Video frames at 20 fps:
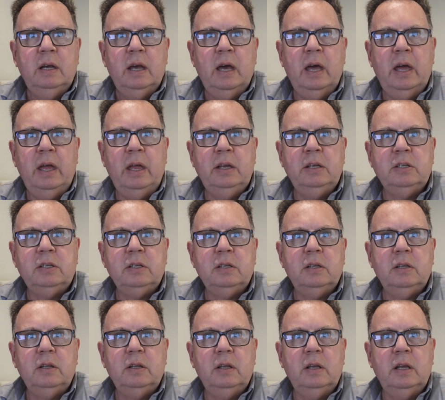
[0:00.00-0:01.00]
and
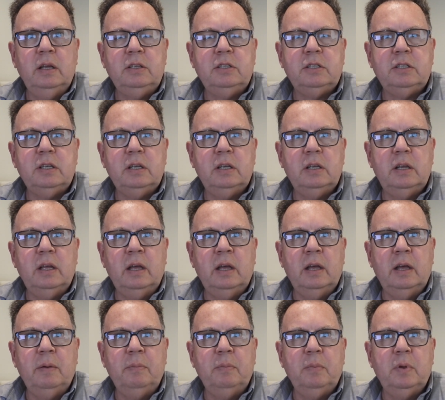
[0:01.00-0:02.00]
it's
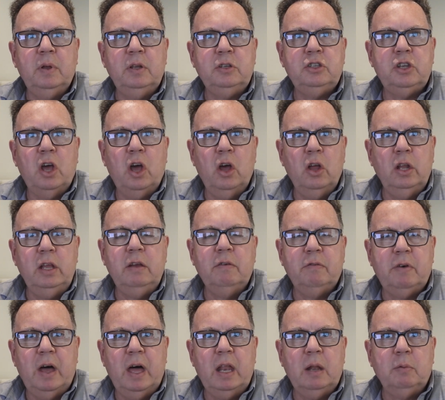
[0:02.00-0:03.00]
only
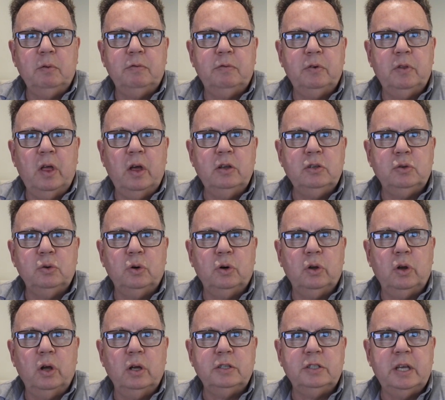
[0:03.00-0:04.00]
available for those
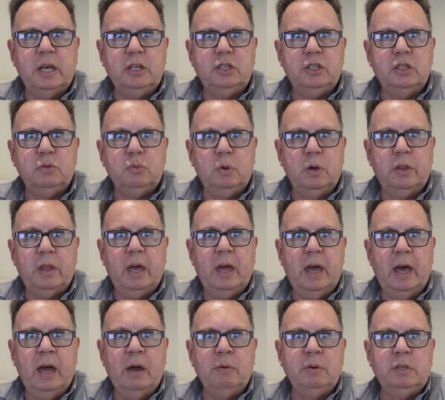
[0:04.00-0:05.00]
organisations where
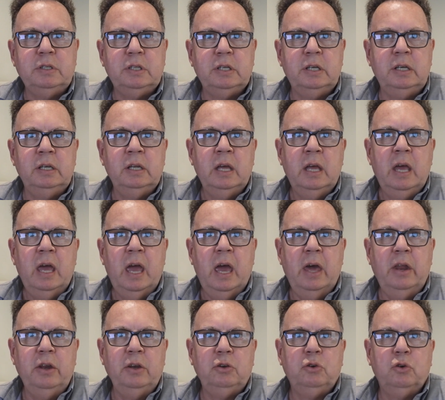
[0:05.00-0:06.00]
they are indeed
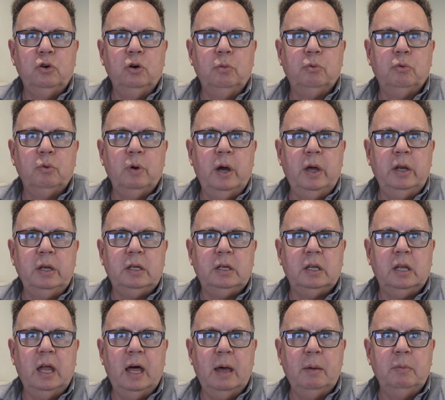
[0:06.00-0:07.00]
an incorporated
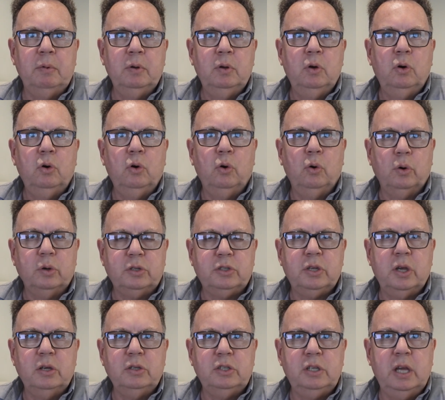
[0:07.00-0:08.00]
club or
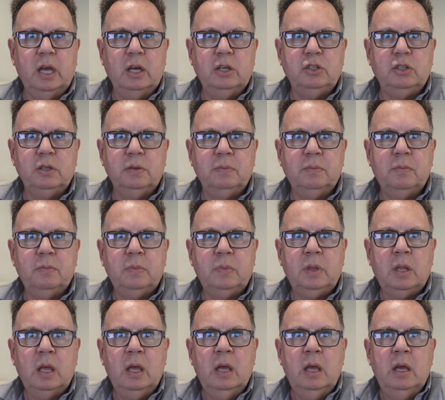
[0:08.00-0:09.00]
association.
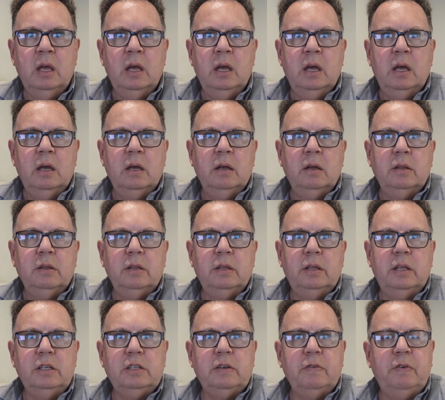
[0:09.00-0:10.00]

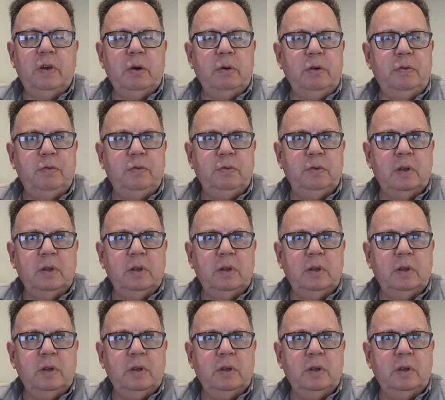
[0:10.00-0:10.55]
There's a very